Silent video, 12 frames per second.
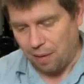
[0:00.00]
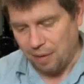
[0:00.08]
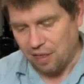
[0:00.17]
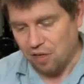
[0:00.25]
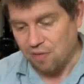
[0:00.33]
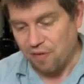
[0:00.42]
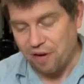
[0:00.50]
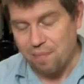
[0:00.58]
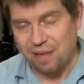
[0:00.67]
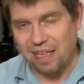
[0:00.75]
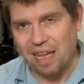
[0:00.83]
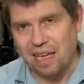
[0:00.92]
It goes very
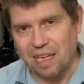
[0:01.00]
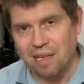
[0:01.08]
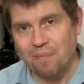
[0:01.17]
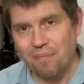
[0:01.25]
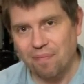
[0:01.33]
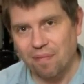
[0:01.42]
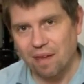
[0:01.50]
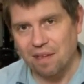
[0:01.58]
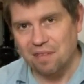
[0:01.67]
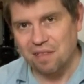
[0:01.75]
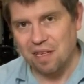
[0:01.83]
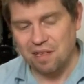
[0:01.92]
play,
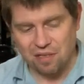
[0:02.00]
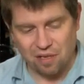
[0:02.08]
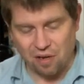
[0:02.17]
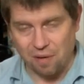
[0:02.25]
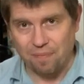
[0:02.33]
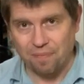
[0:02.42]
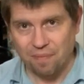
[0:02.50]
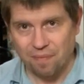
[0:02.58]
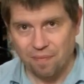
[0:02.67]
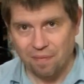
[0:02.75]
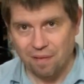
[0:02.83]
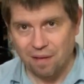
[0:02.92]
scene two.
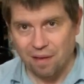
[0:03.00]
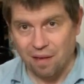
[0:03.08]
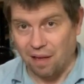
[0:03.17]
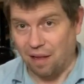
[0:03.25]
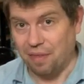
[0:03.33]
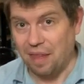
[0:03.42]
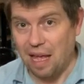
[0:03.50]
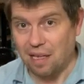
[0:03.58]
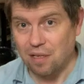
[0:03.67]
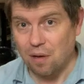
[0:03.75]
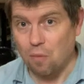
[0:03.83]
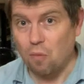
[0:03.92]
And
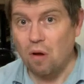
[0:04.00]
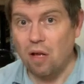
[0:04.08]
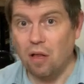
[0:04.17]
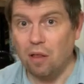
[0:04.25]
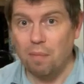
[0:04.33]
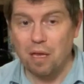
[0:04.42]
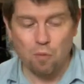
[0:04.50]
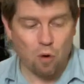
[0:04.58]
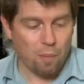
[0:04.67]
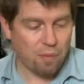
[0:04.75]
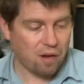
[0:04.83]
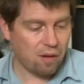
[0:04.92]
that will be
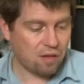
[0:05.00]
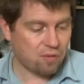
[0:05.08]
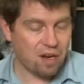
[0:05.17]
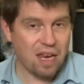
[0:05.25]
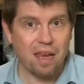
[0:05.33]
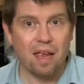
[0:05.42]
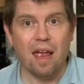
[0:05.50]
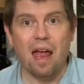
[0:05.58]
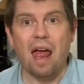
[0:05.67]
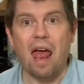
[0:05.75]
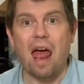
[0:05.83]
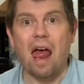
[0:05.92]
war poetry
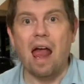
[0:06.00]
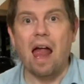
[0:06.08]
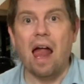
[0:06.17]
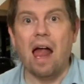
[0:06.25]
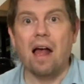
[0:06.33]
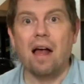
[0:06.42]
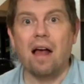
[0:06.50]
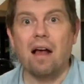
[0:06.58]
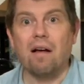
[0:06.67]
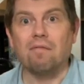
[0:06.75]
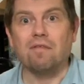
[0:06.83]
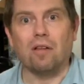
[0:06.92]

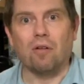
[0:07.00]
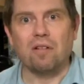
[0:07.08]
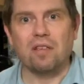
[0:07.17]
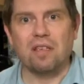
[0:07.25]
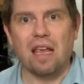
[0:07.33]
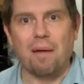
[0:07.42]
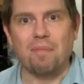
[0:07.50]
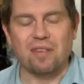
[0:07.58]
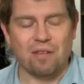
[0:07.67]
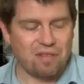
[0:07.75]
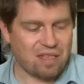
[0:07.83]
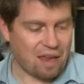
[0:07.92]
for Logs
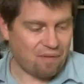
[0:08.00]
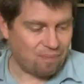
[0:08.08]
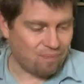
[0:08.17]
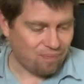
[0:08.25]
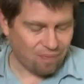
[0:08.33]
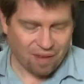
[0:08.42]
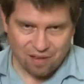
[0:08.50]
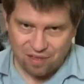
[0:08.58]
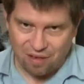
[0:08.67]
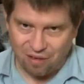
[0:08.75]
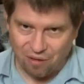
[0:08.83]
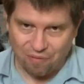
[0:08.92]
episode 7.
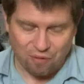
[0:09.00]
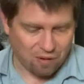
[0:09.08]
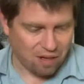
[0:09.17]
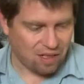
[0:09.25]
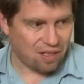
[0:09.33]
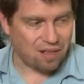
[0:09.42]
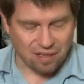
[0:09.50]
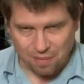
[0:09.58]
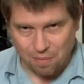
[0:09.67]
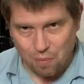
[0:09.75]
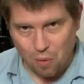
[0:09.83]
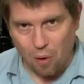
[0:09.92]
So look forward to
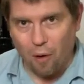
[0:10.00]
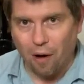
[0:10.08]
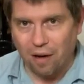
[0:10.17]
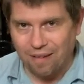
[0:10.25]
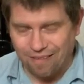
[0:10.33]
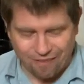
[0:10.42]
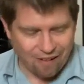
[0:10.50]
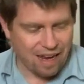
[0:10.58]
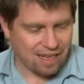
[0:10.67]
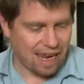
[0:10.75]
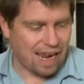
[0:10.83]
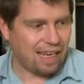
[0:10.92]
some more
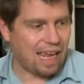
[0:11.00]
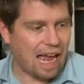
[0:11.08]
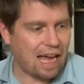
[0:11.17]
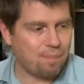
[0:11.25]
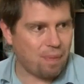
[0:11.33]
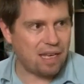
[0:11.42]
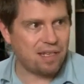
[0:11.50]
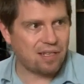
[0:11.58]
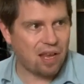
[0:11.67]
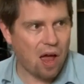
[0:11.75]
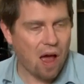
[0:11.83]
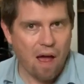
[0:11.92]
great
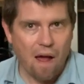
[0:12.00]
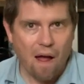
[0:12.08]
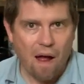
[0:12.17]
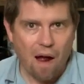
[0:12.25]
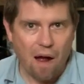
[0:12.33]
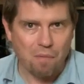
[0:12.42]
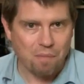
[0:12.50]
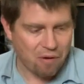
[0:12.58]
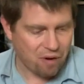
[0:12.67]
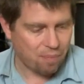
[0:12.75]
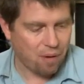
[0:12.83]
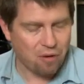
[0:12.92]
Iliad-based
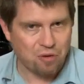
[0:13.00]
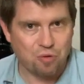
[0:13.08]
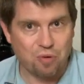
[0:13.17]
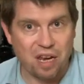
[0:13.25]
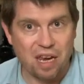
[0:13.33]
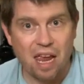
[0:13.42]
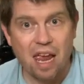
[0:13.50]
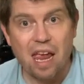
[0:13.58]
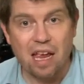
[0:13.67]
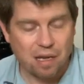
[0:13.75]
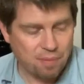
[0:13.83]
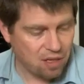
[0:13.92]
Homeric poetry
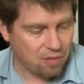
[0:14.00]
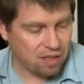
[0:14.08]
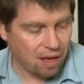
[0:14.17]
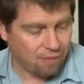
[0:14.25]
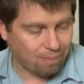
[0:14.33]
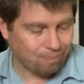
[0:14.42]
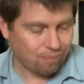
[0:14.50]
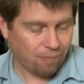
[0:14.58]
in episode 7.